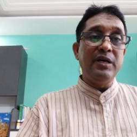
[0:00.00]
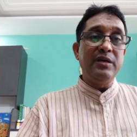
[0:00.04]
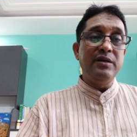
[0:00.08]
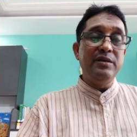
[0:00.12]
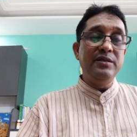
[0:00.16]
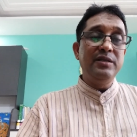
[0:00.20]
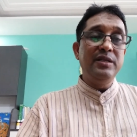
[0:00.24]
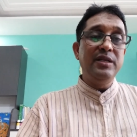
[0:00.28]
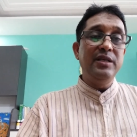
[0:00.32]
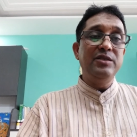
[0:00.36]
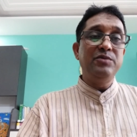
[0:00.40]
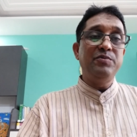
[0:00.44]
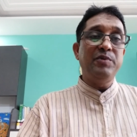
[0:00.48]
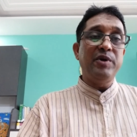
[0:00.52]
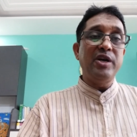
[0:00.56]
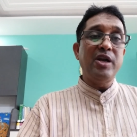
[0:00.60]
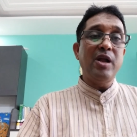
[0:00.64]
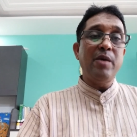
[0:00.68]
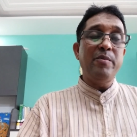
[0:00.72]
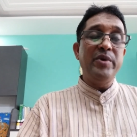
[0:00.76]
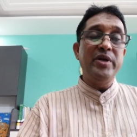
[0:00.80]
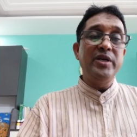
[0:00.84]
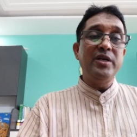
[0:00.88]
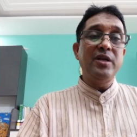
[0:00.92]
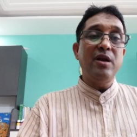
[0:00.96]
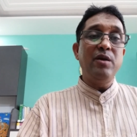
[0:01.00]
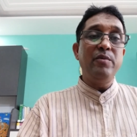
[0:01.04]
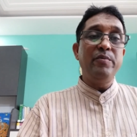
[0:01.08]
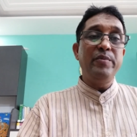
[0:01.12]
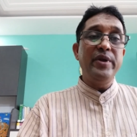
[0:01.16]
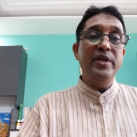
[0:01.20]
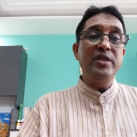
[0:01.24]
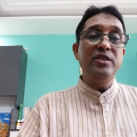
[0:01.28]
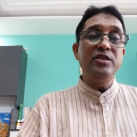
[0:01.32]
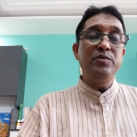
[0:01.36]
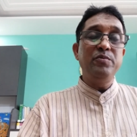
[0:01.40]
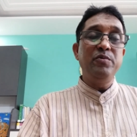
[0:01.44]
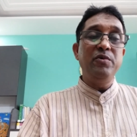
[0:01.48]
these fundamental
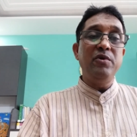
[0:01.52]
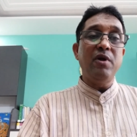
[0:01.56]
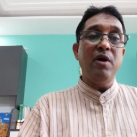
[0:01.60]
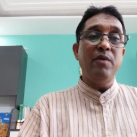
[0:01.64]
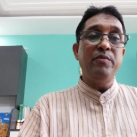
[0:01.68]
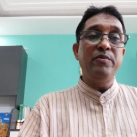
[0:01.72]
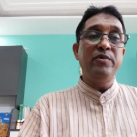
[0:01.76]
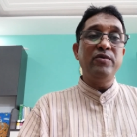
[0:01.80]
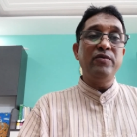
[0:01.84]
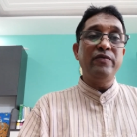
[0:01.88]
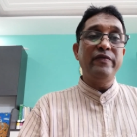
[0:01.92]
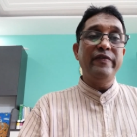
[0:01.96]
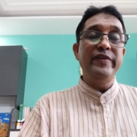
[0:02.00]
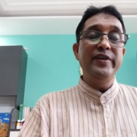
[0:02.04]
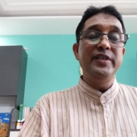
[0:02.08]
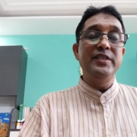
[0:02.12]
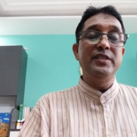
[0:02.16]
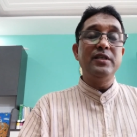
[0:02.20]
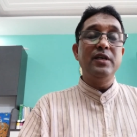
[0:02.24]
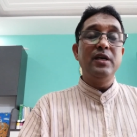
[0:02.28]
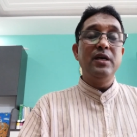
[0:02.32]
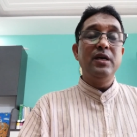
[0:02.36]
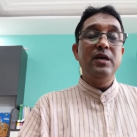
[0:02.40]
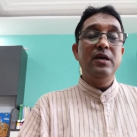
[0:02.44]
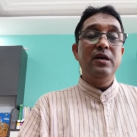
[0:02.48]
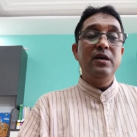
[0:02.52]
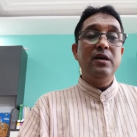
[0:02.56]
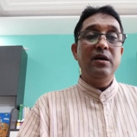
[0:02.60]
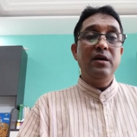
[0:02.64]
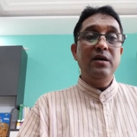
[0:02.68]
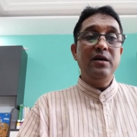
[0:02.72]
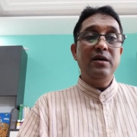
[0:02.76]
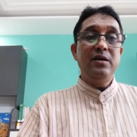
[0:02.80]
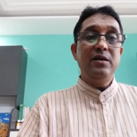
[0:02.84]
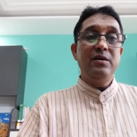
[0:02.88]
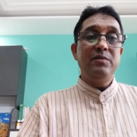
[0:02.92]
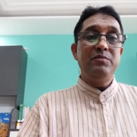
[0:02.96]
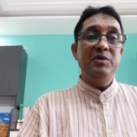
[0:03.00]
principles upon which
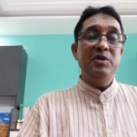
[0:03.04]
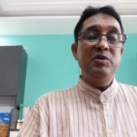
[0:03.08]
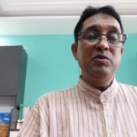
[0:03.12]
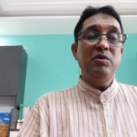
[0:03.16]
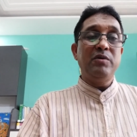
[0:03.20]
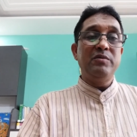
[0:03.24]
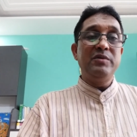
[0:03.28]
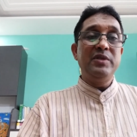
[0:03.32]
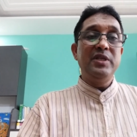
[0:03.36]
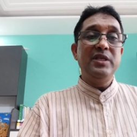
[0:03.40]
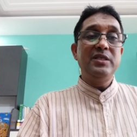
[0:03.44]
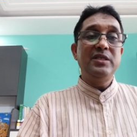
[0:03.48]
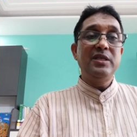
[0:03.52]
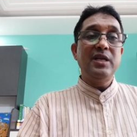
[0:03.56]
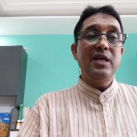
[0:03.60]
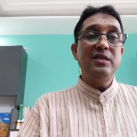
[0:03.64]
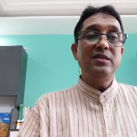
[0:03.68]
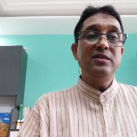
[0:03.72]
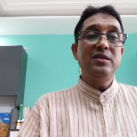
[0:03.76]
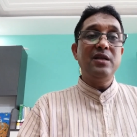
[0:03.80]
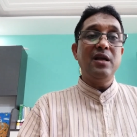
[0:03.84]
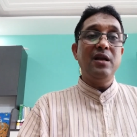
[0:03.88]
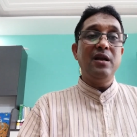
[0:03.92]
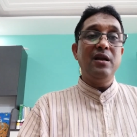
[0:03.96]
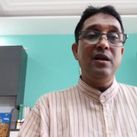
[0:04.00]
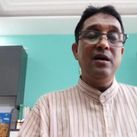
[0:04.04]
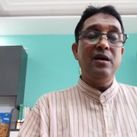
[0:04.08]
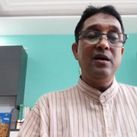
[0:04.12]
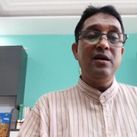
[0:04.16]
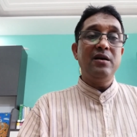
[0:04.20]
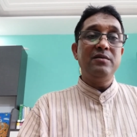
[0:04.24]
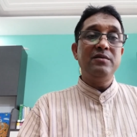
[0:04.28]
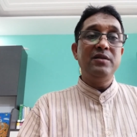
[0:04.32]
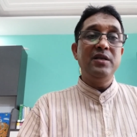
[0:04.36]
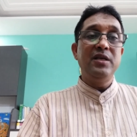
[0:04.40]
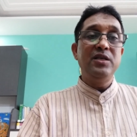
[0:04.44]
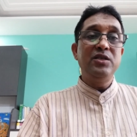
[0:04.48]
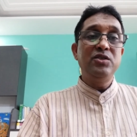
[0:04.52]
this
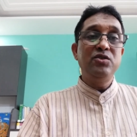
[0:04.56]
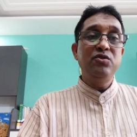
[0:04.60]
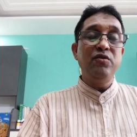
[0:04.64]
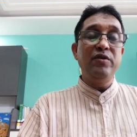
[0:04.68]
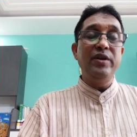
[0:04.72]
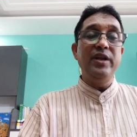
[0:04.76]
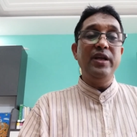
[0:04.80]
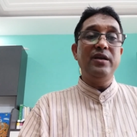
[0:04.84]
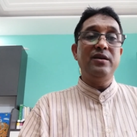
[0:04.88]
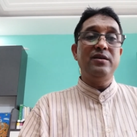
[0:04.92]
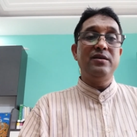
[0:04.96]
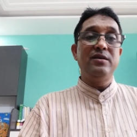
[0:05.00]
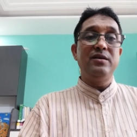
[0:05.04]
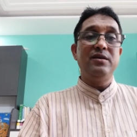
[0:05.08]
national the historic